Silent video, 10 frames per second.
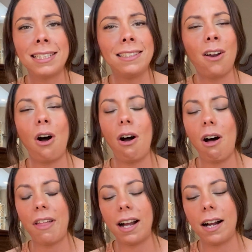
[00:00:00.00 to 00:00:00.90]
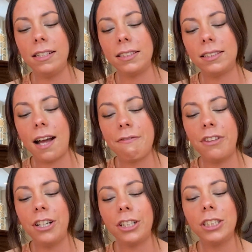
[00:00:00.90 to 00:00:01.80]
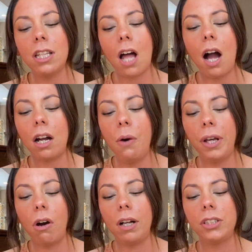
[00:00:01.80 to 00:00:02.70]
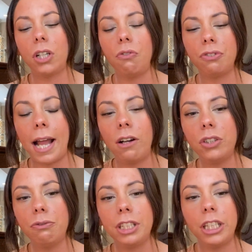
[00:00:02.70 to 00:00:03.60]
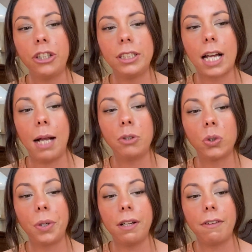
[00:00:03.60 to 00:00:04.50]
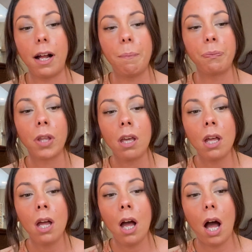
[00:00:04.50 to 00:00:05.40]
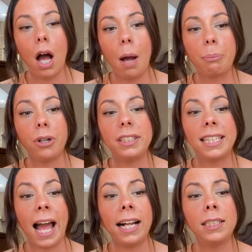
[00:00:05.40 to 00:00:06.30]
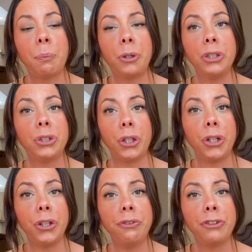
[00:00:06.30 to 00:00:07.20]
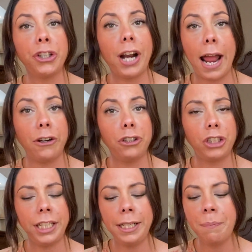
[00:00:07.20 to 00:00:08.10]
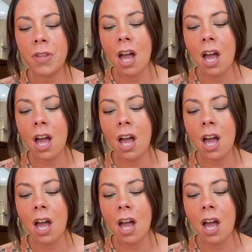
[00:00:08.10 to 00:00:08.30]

and all that kind of stuff. There's a lot going on. So now's a really good time to sort of protect, preserve your energy.